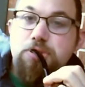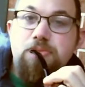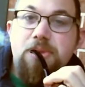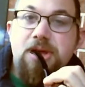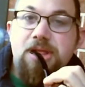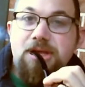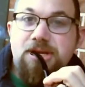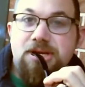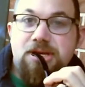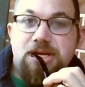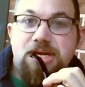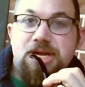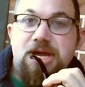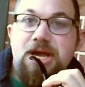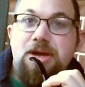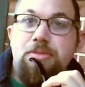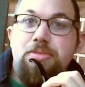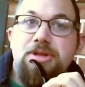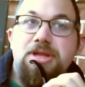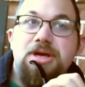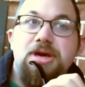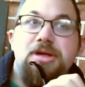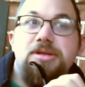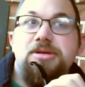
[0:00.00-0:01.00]
it today, but
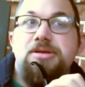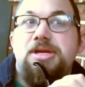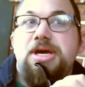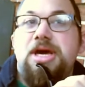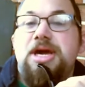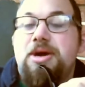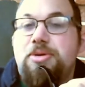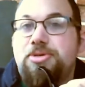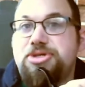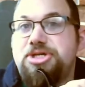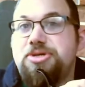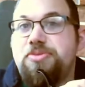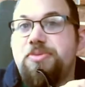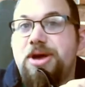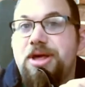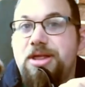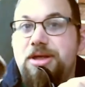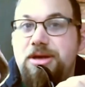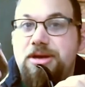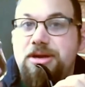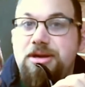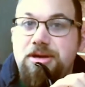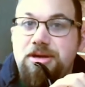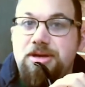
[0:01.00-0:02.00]
the other day I was
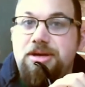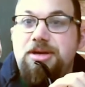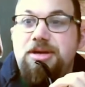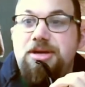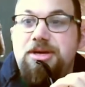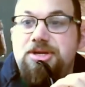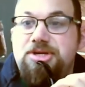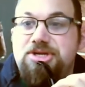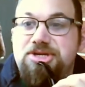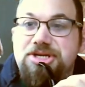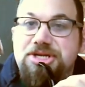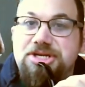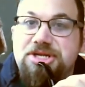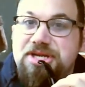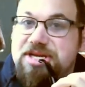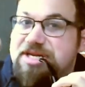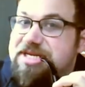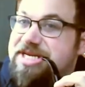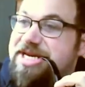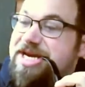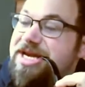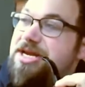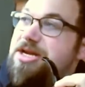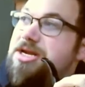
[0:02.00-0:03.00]
smelling just the
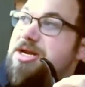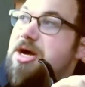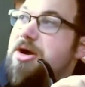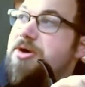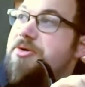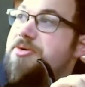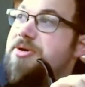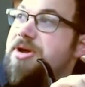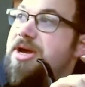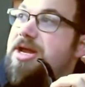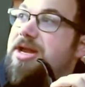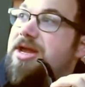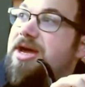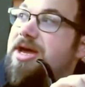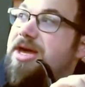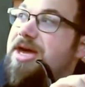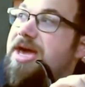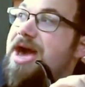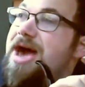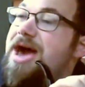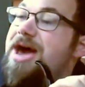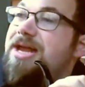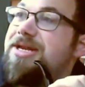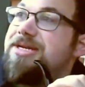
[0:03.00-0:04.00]
tin note, and I
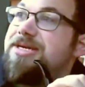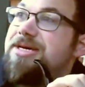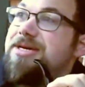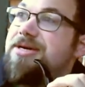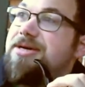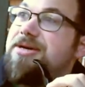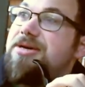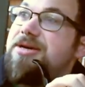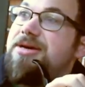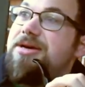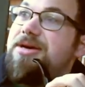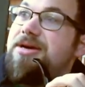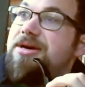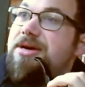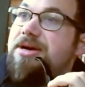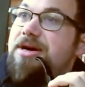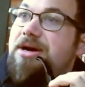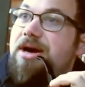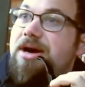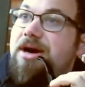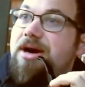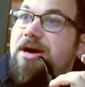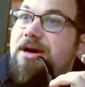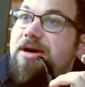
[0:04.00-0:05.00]
got
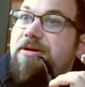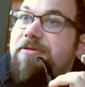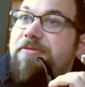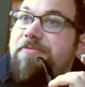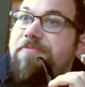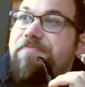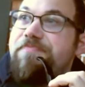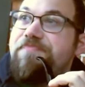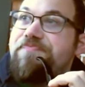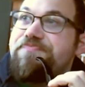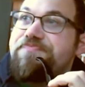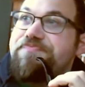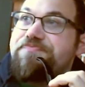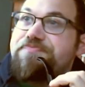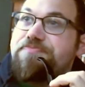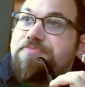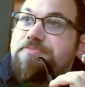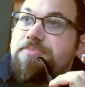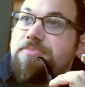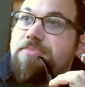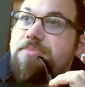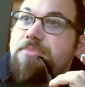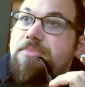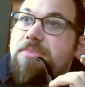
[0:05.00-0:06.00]
uh,
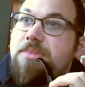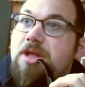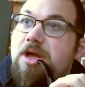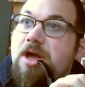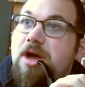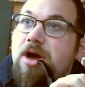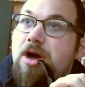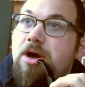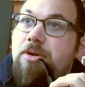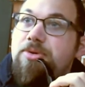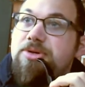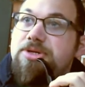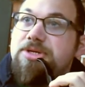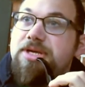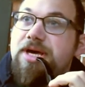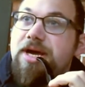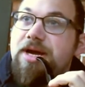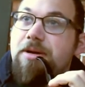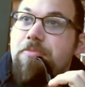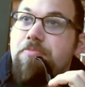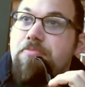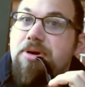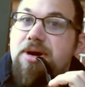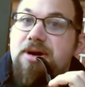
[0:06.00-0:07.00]
almost like a
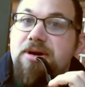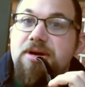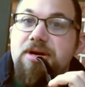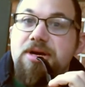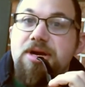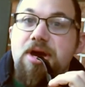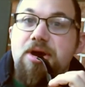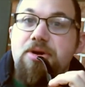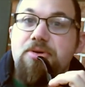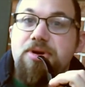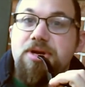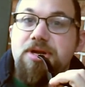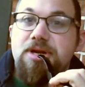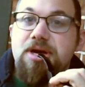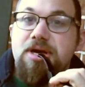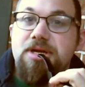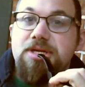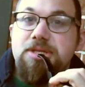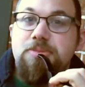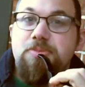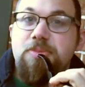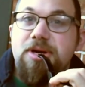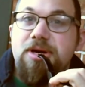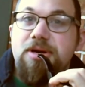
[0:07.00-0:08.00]
burnt coconut
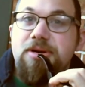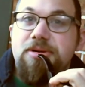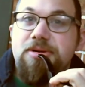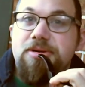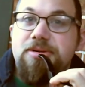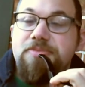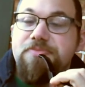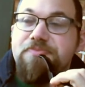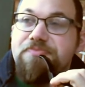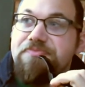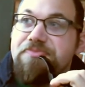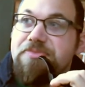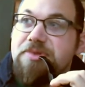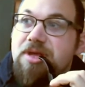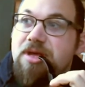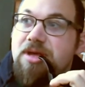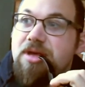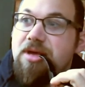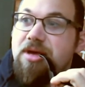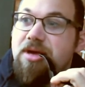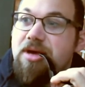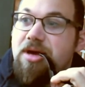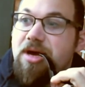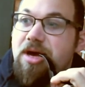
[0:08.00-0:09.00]
smell.
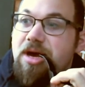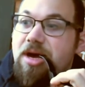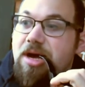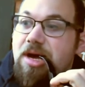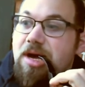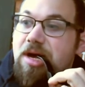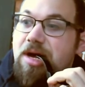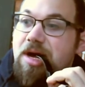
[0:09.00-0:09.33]
Uh,